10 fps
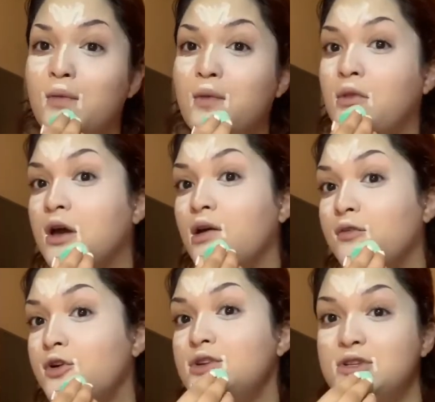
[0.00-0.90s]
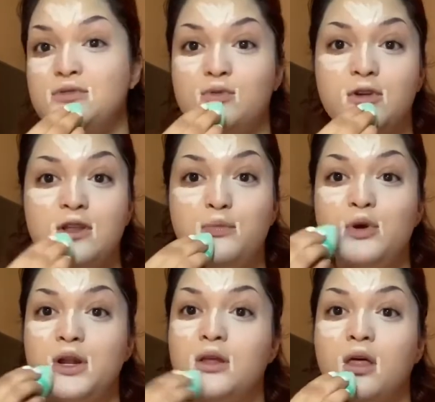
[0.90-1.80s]
The coverage is really
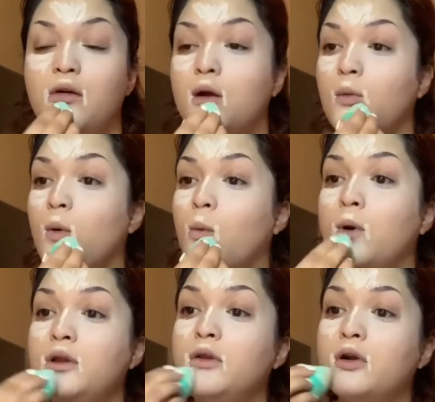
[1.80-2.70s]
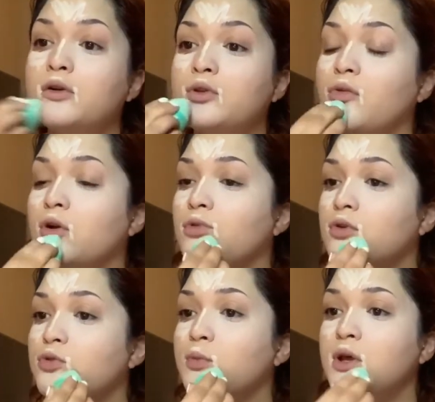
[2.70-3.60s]
pretty, like, what dark
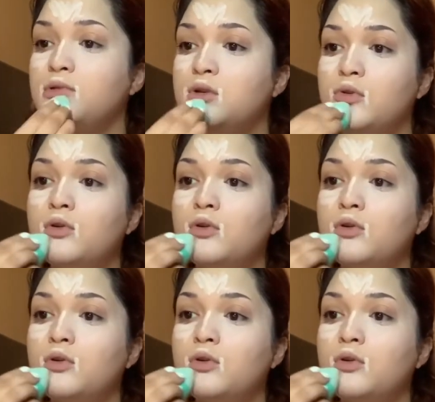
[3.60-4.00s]
circles, bitch.